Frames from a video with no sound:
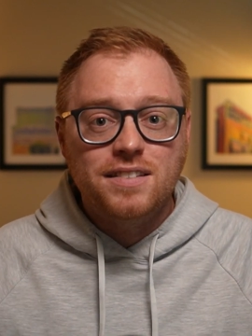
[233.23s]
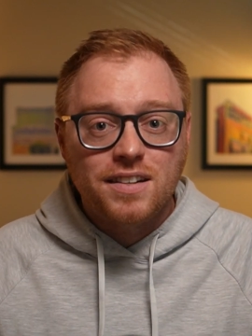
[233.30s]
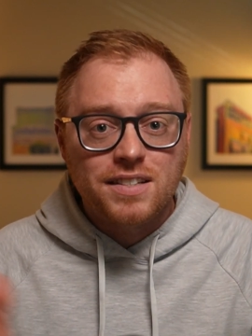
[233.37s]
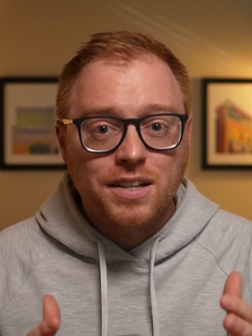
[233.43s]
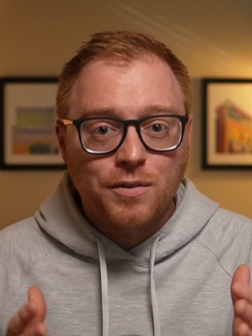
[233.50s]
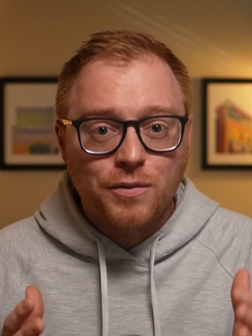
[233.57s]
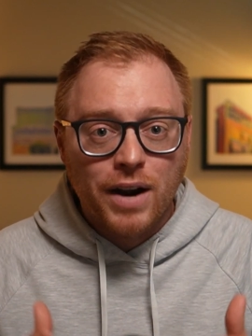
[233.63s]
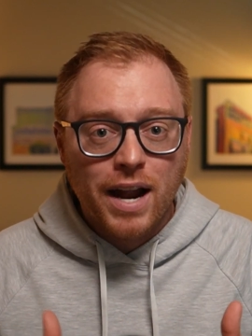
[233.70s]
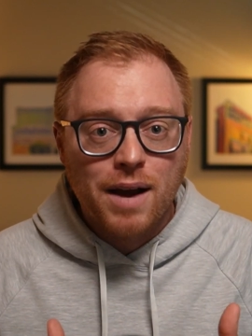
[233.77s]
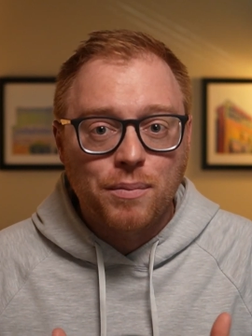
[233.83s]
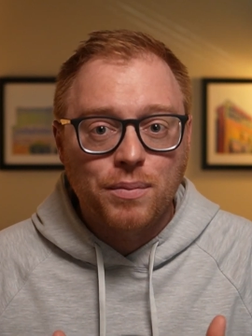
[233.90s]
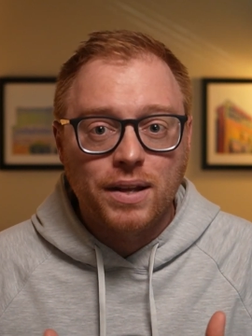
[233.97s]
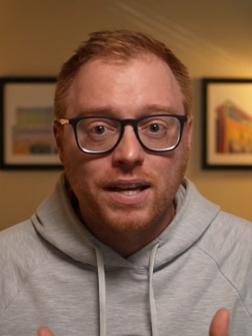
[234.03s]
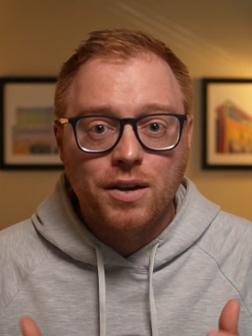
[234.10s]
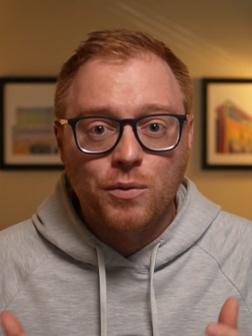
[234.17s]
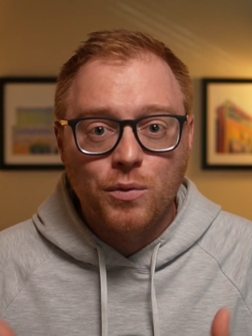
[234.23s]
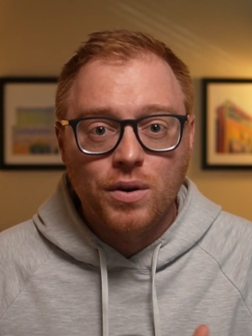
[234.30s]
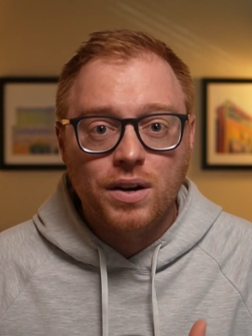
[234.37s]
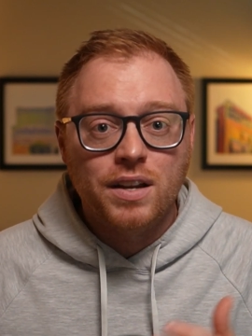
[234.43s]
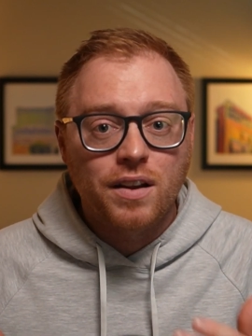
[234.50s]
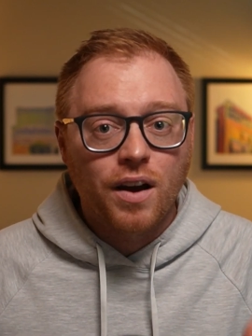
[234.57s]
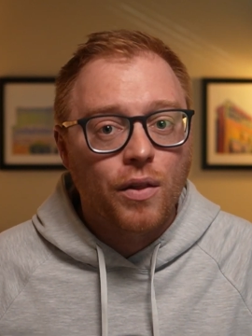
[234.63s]
doesn't wrap like it
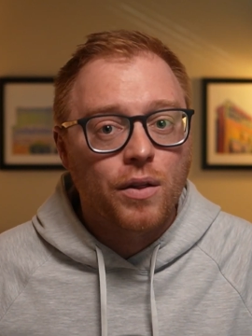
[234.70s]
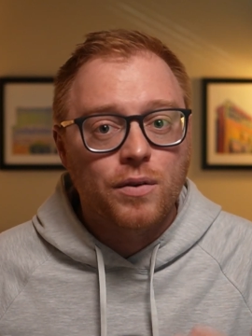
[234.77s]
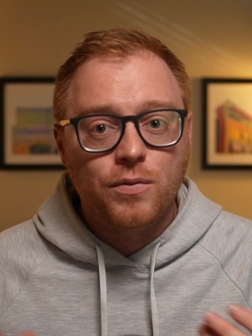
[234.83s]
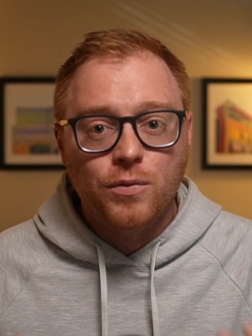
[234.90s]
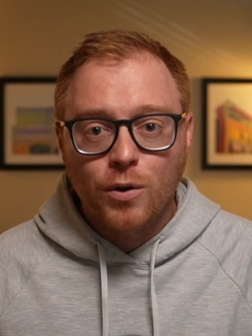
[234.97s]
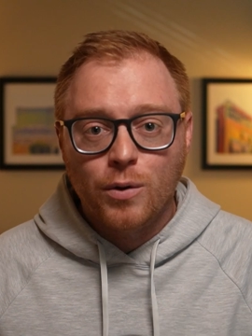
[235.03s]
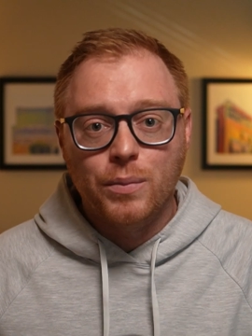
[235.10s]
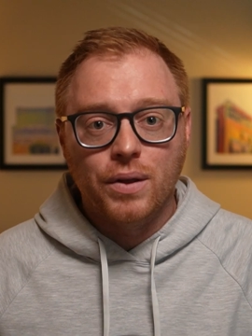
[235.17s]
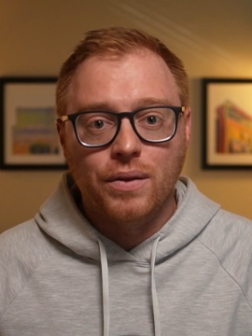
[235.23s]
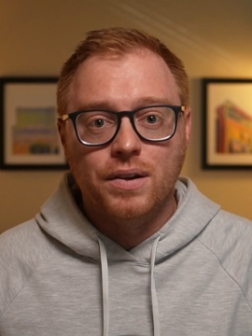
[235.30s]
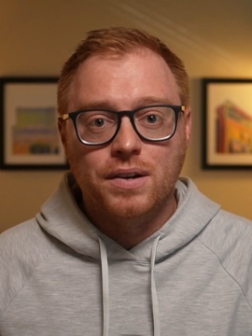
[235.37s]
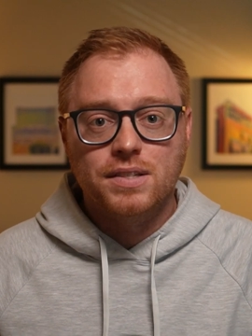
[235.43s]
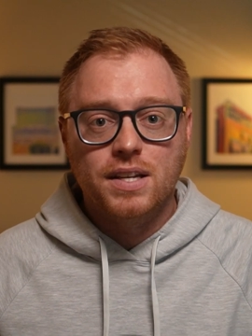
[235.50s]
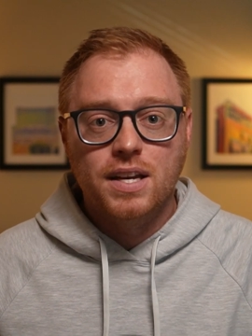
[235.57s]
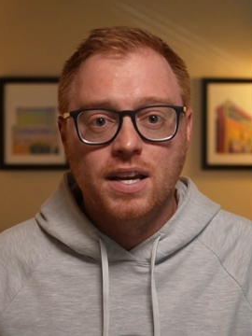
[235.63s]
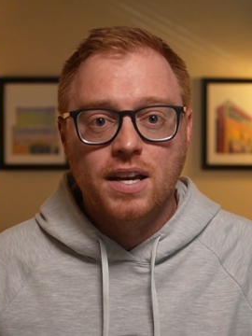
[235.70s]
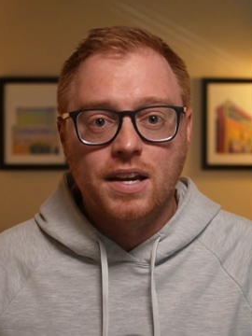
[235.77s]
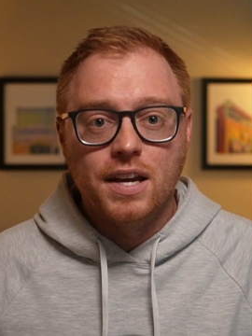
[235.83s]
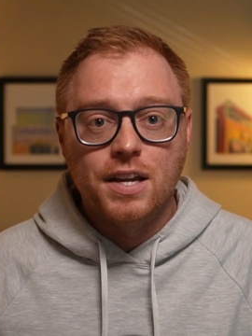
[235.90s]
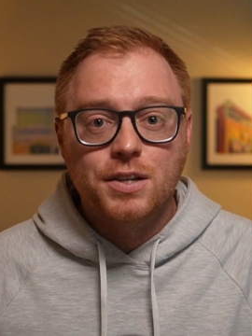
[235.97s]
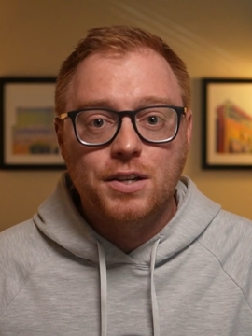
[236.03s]
would in other form builders. It